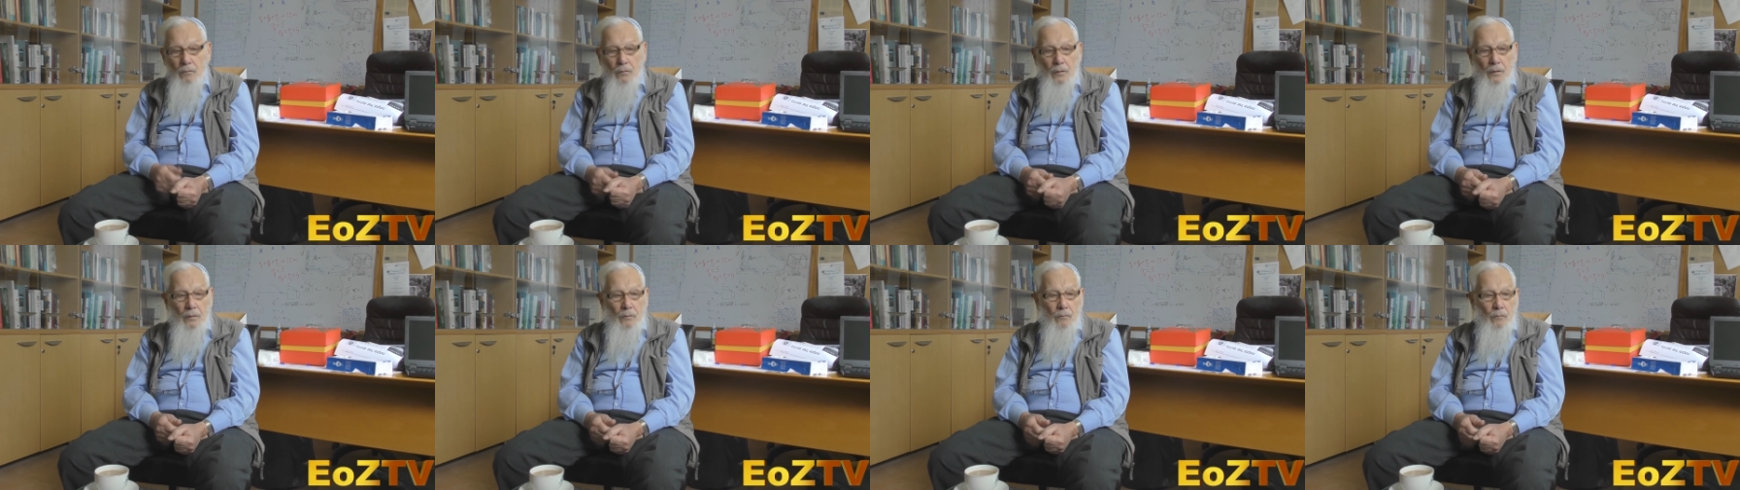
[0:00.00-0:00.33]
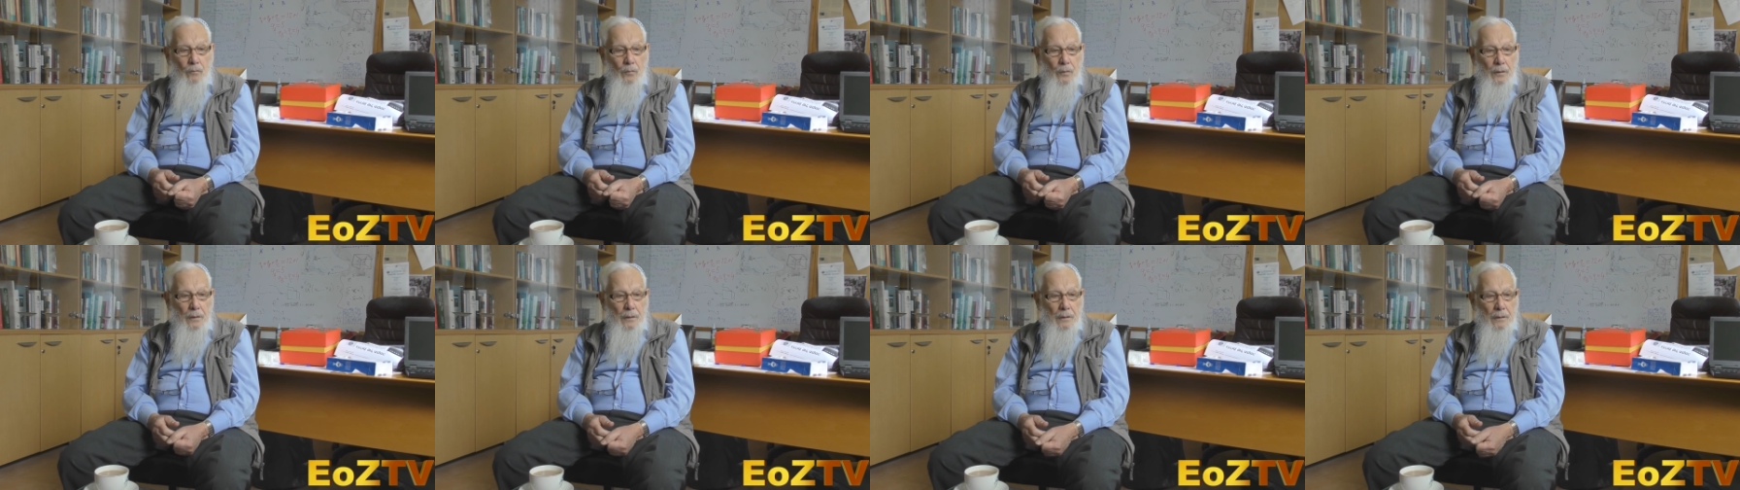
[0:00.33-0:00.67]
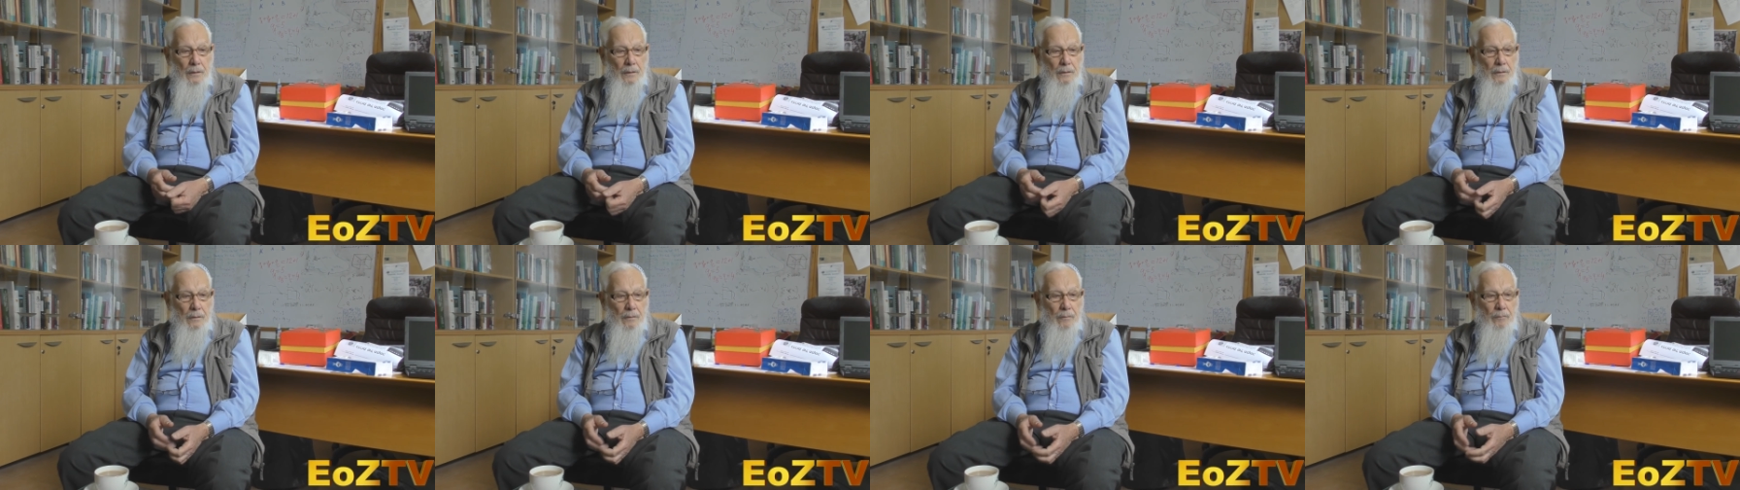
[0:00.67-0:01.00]
when
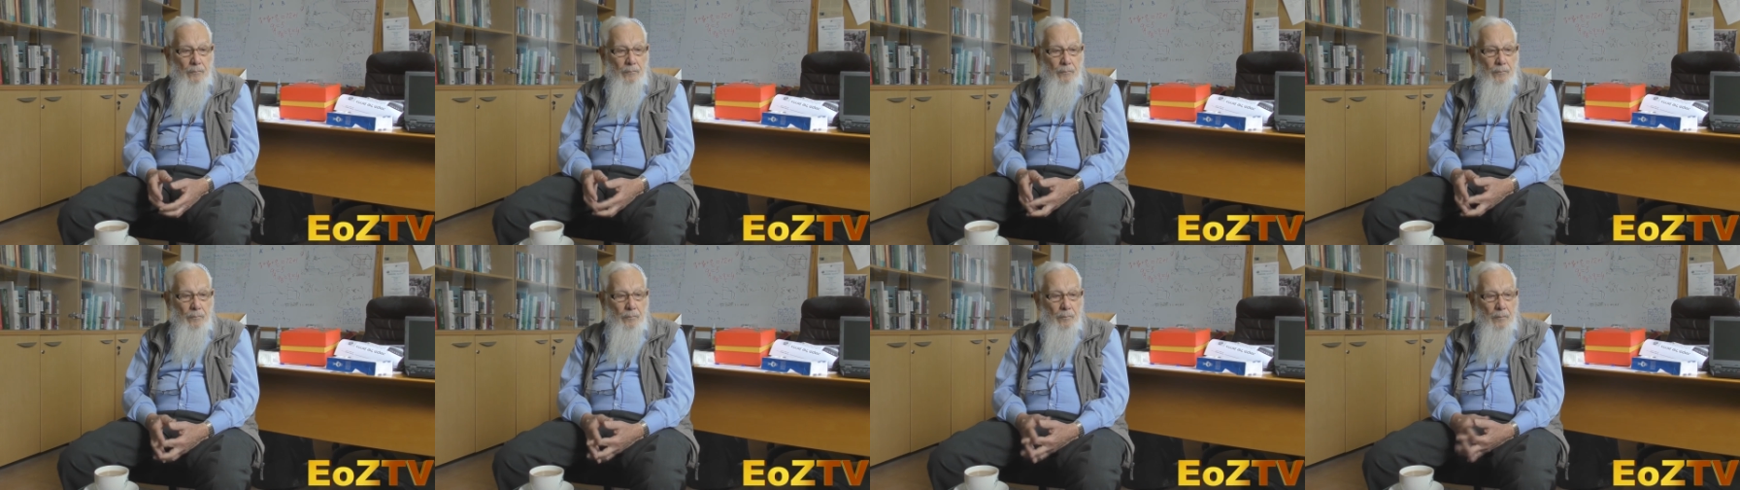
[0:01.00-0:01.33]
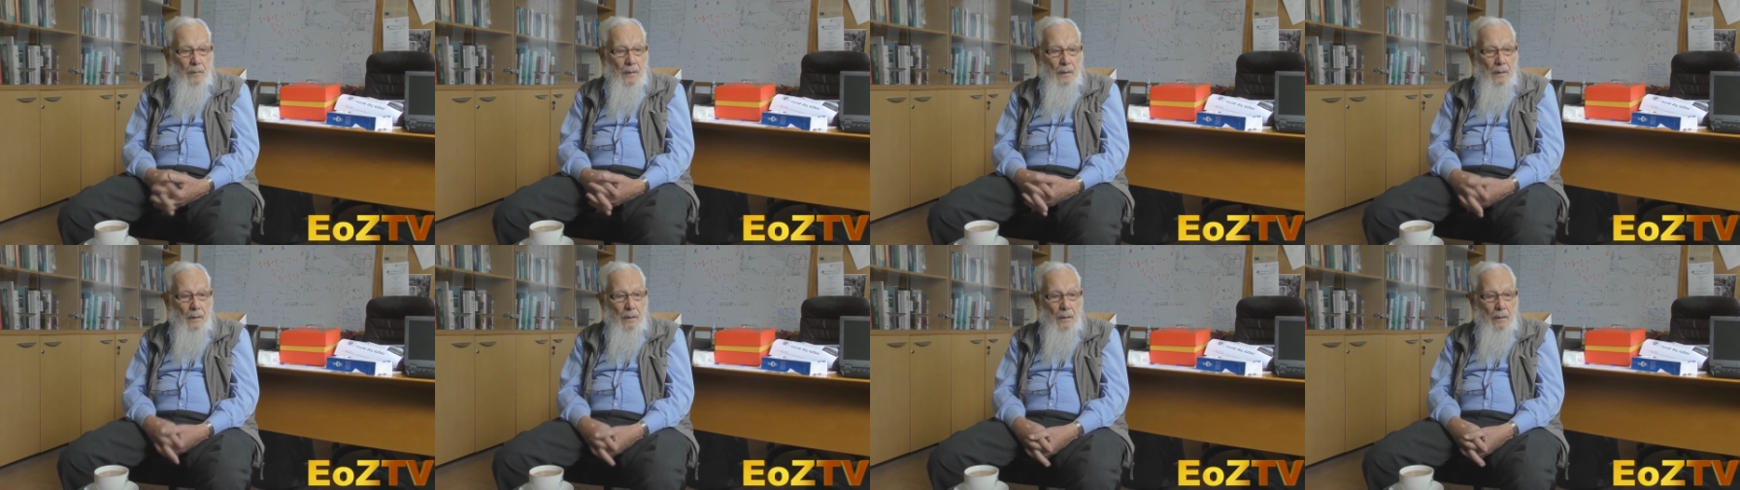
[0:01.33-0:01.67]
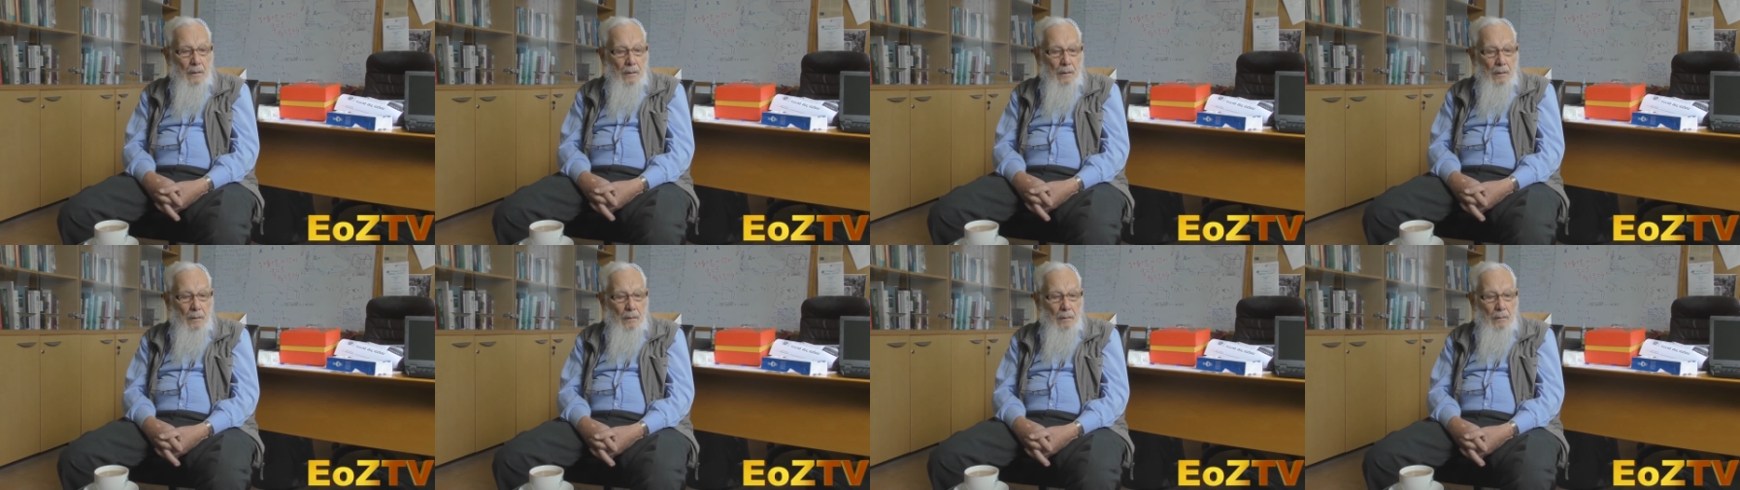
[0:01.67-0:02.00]
we um,
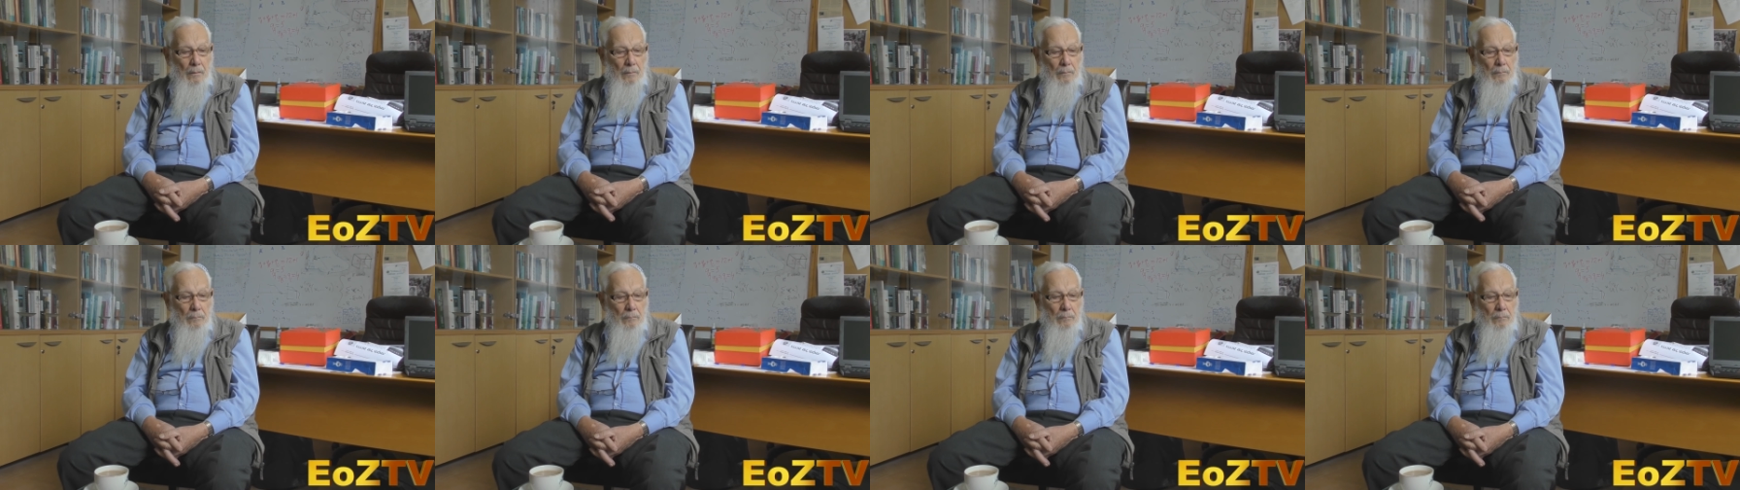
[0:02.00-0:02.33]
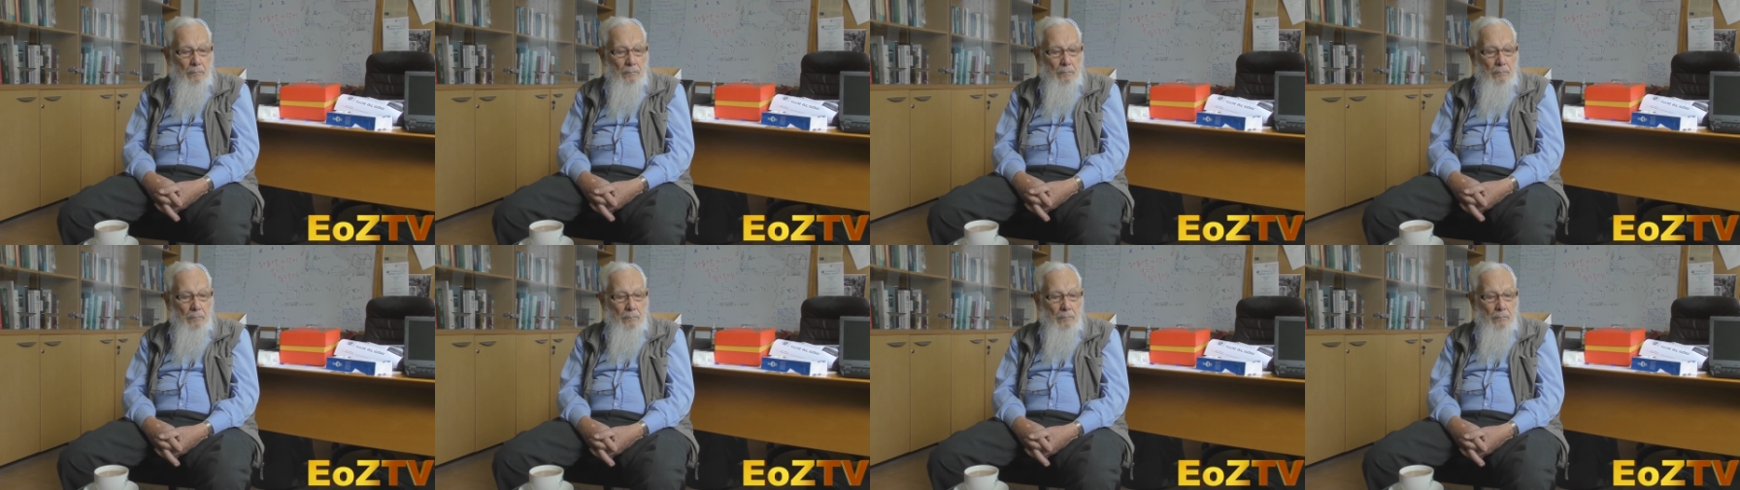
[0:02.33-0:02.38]
uh,